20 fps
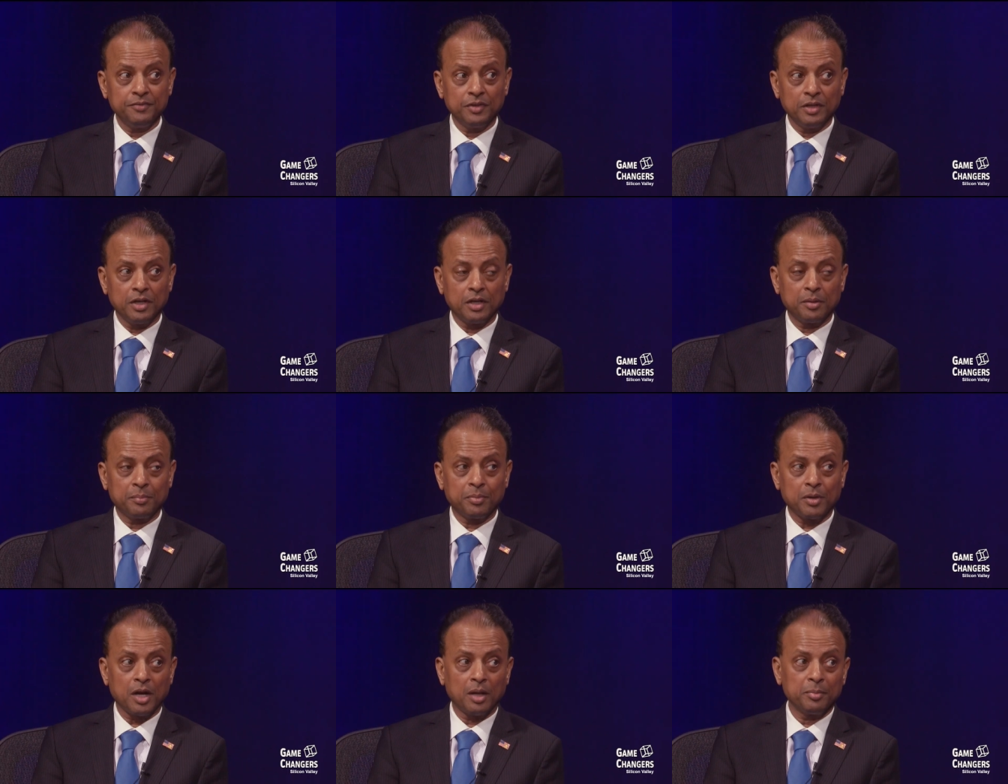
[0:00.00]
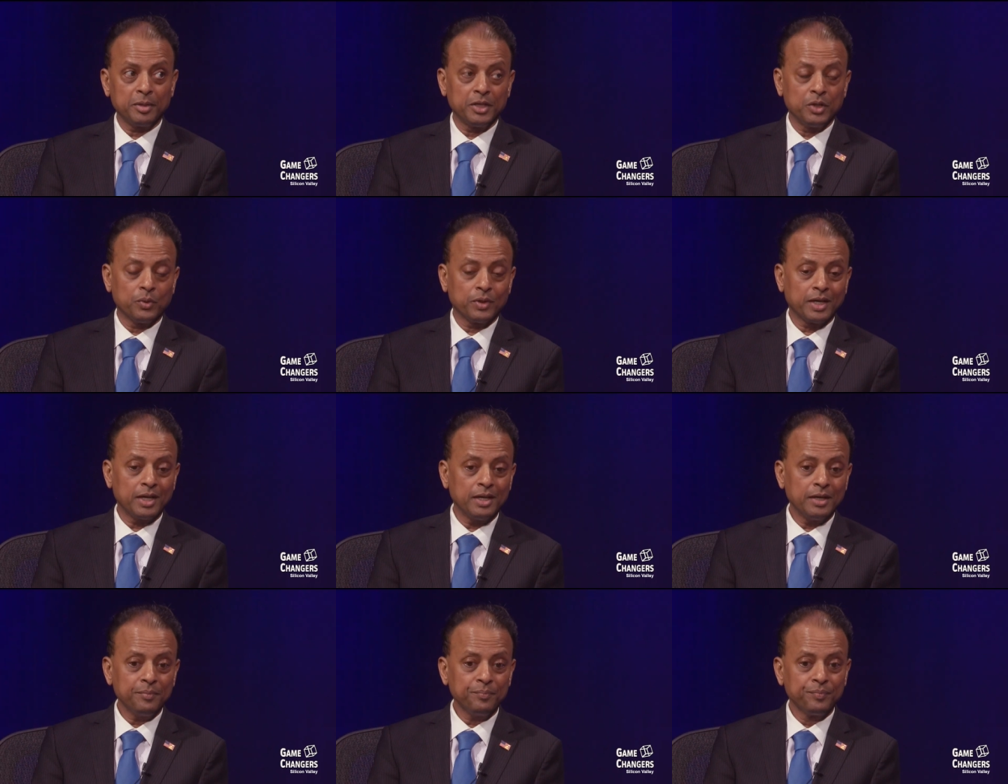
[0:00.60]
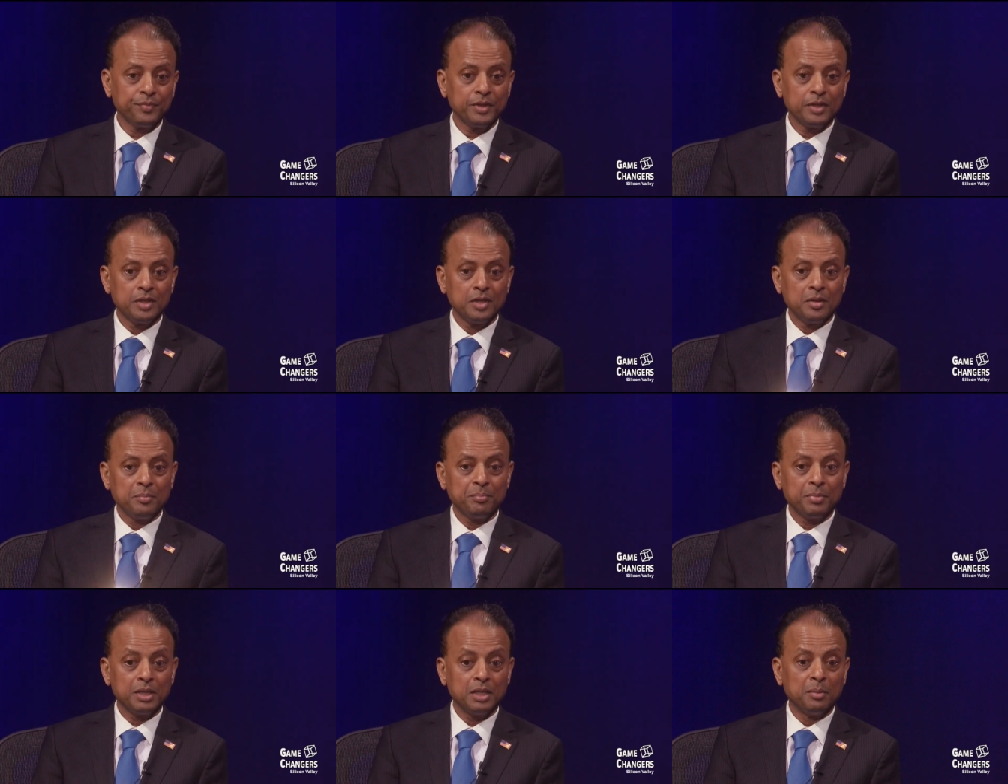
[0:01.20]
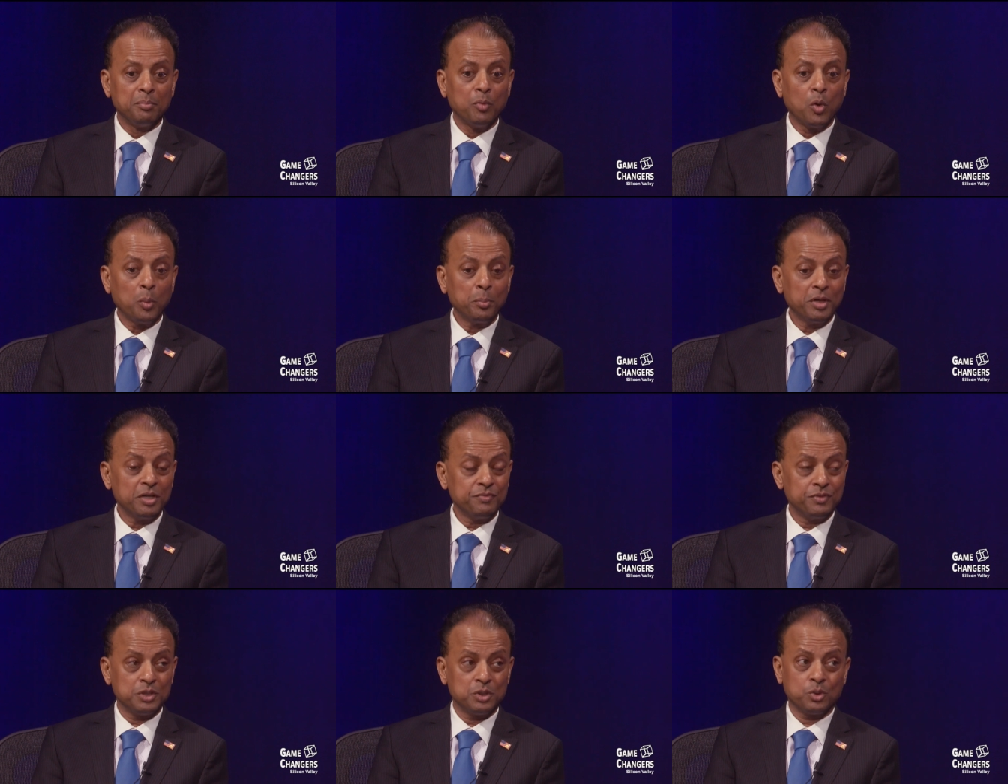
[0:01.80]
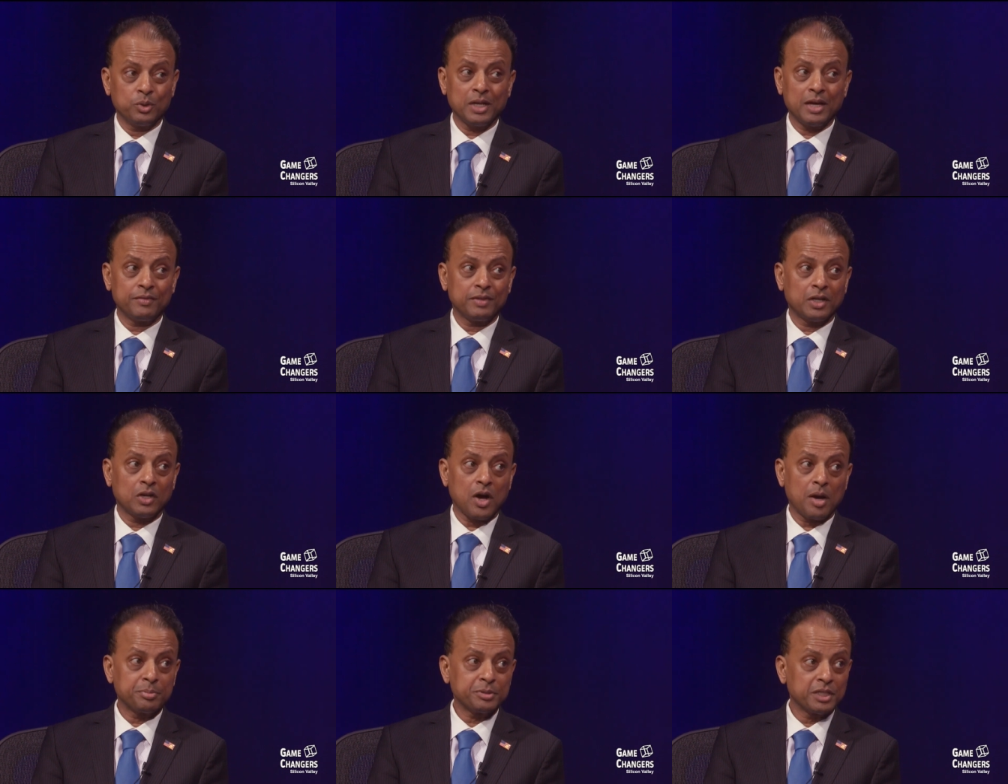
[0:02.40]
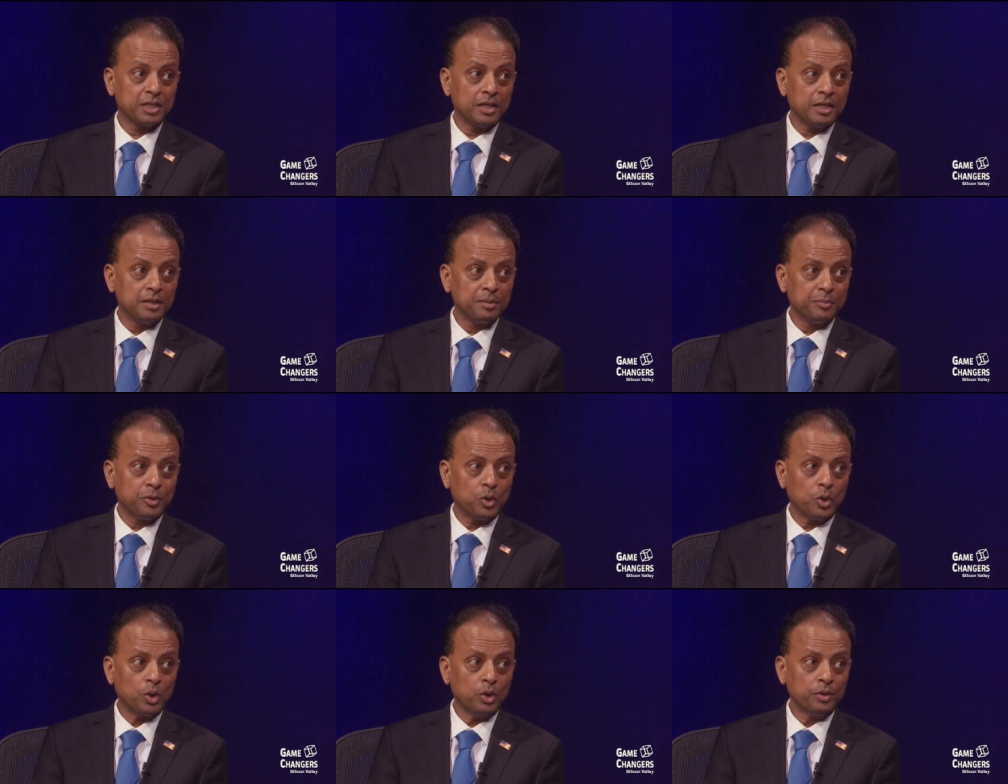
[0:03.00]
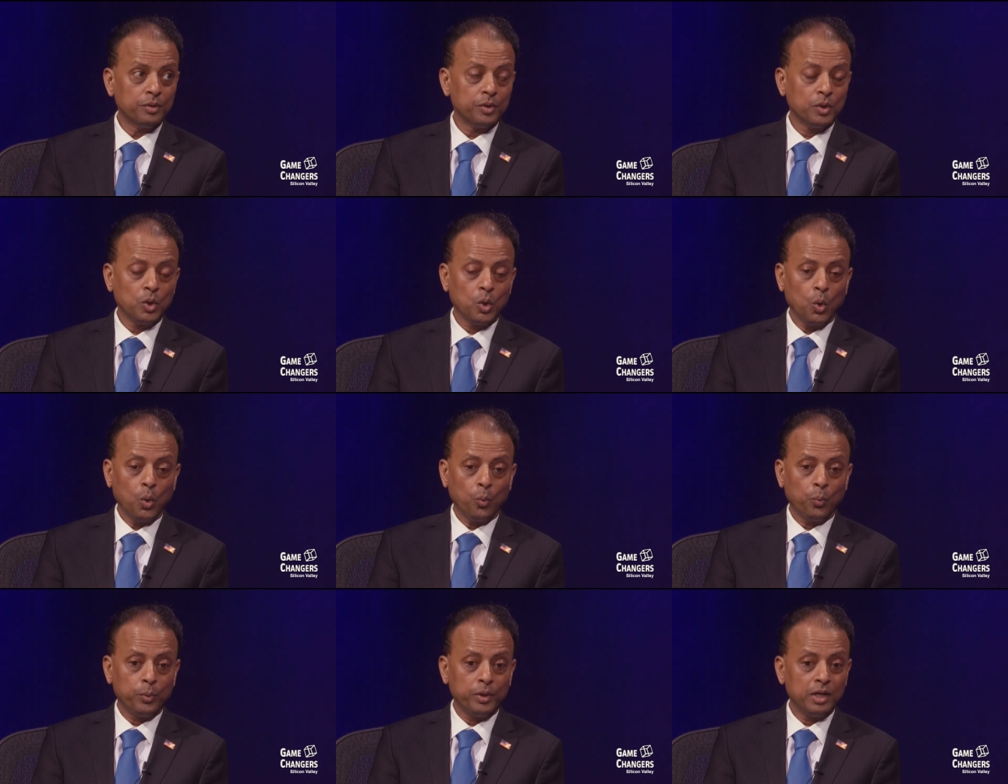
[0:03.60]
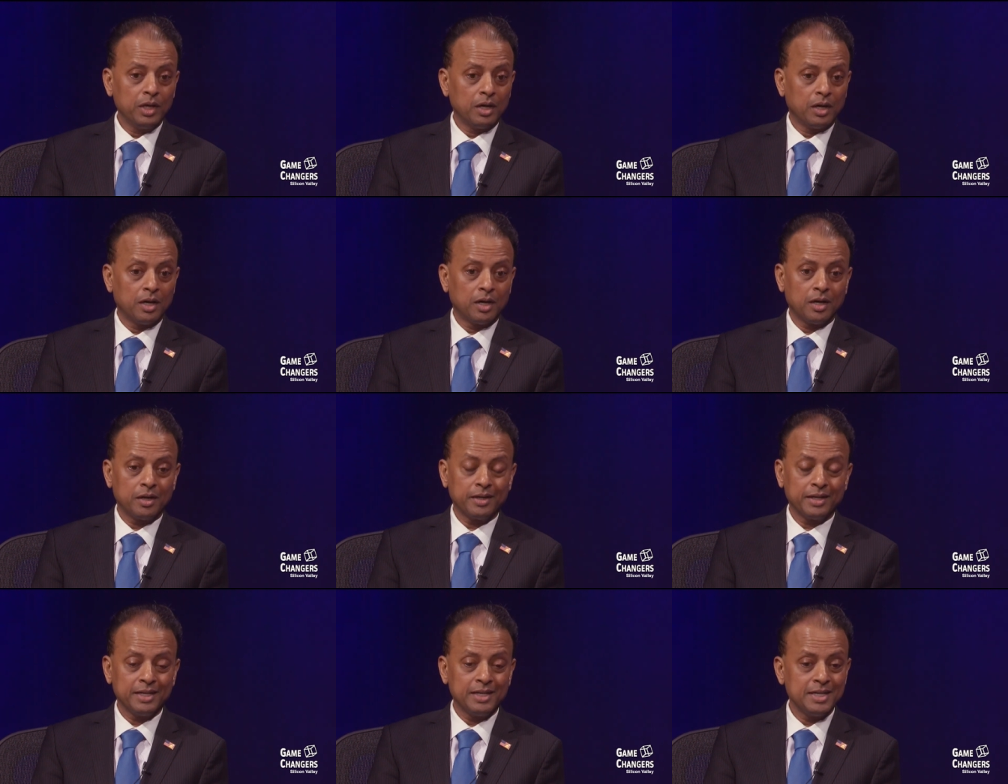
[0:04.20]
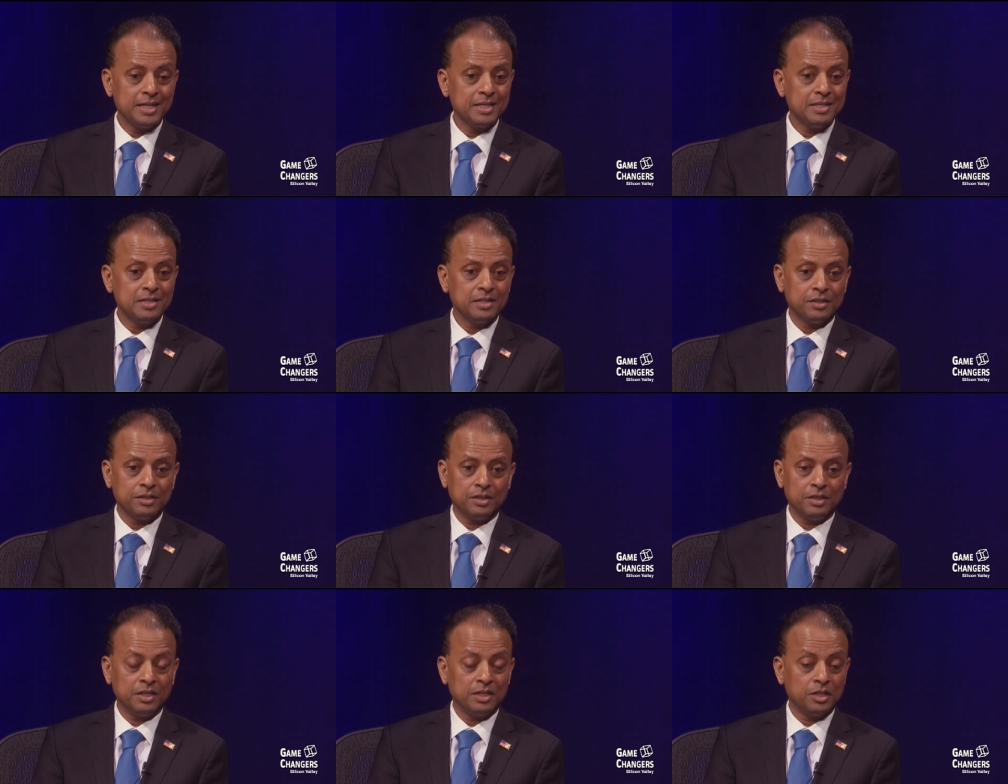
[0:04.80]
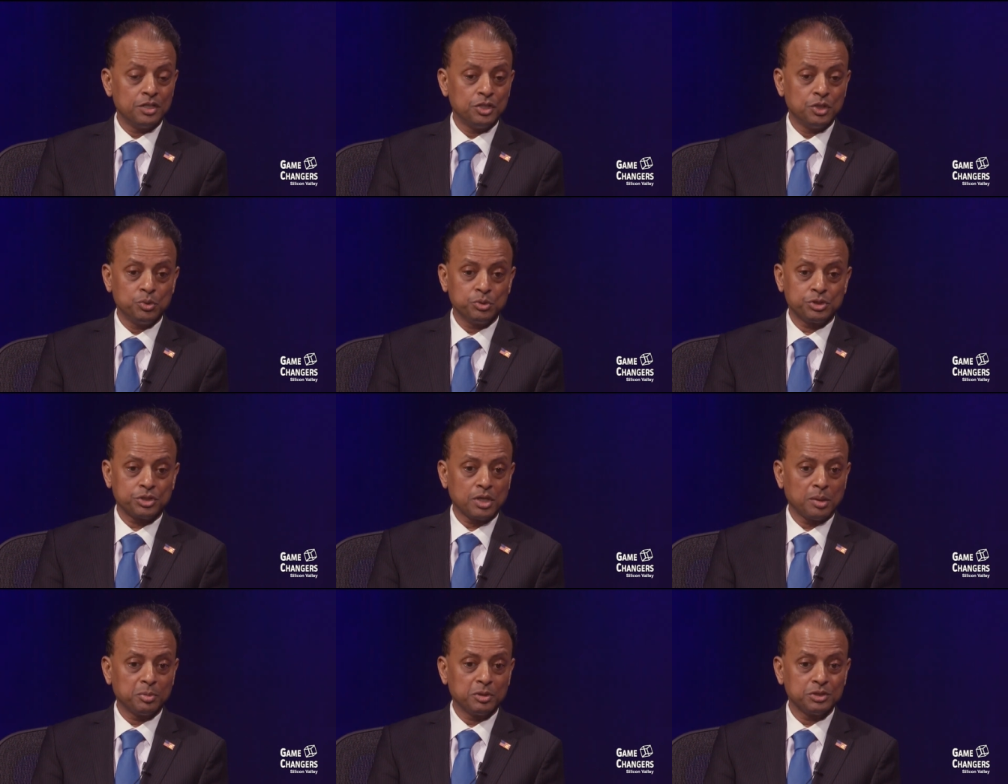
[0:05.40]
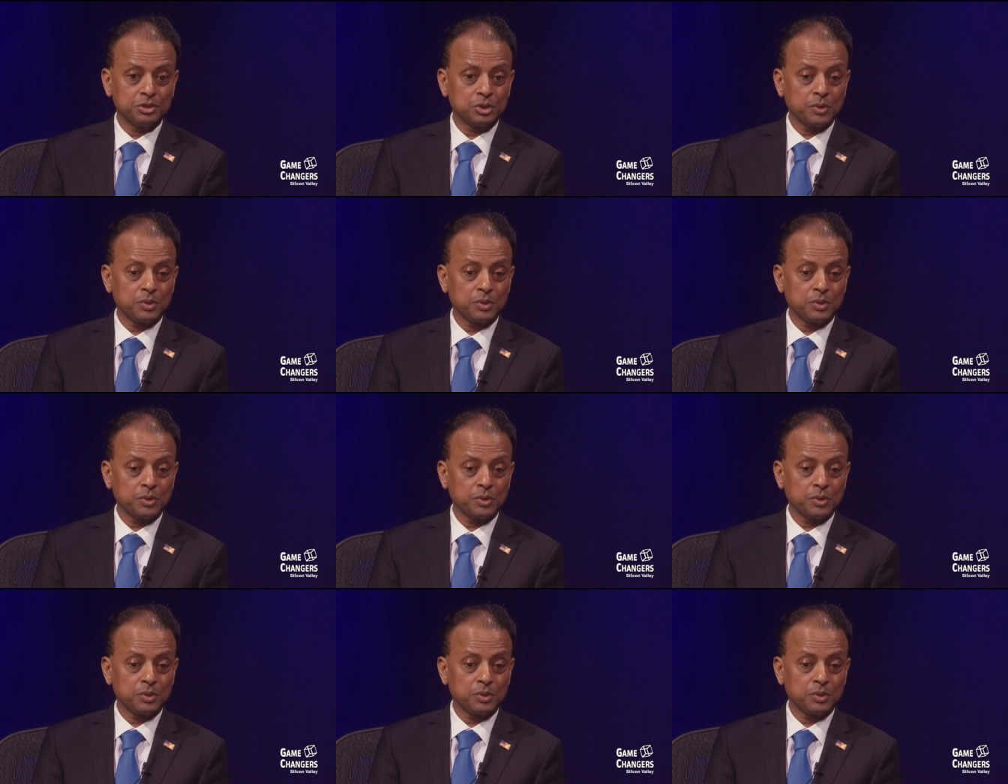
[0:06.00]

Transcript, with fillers: we are probably okay. But the moment we don't have that option anymore, we are in, the, in a huge trouble.